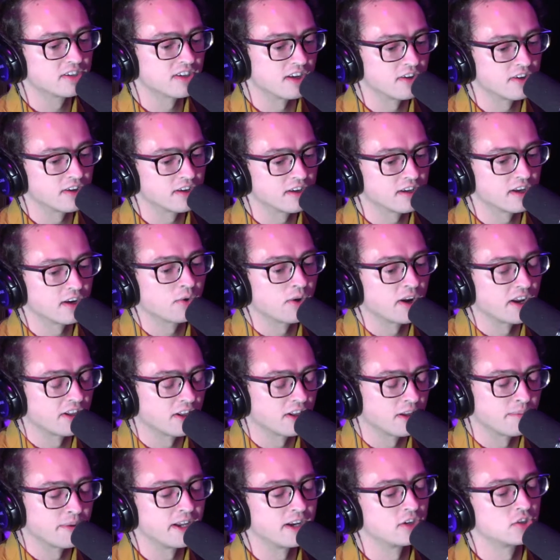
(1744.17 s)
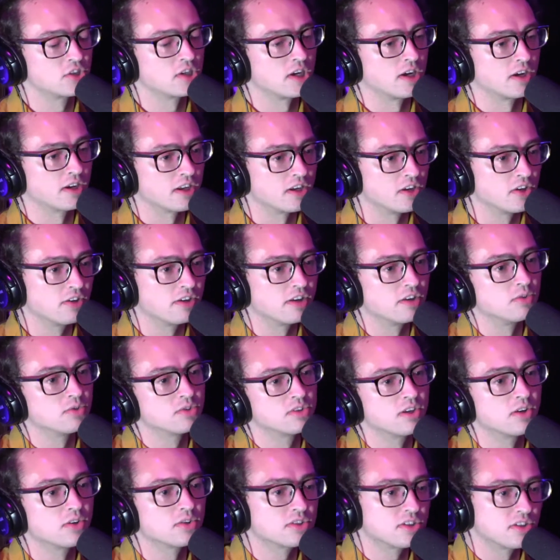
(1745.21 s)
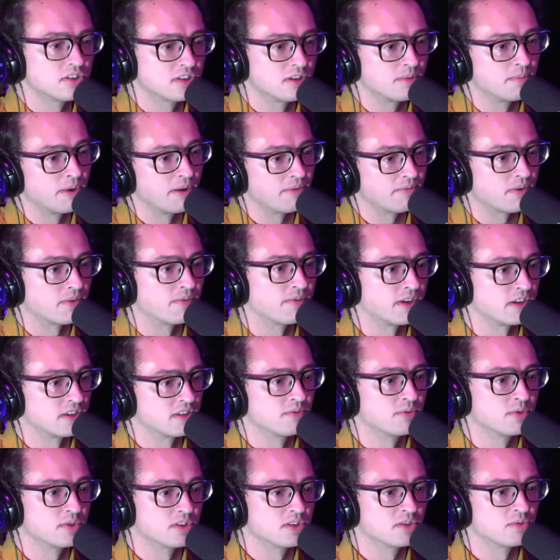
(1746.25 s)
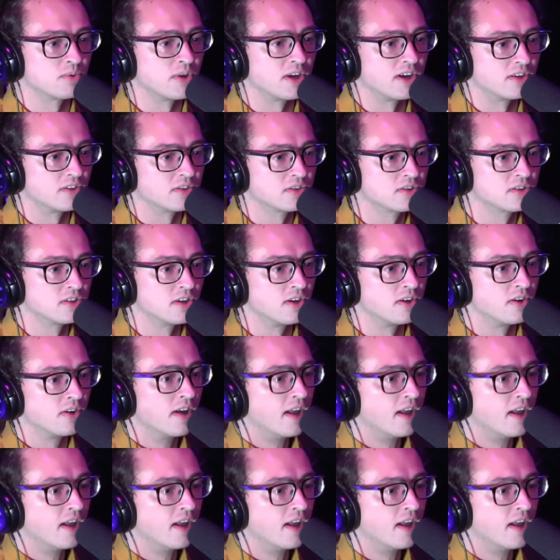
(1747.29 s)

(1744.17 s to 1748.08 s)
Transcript: you can get a great clip out of Chuck, and you can use those to submit for festivals as well. So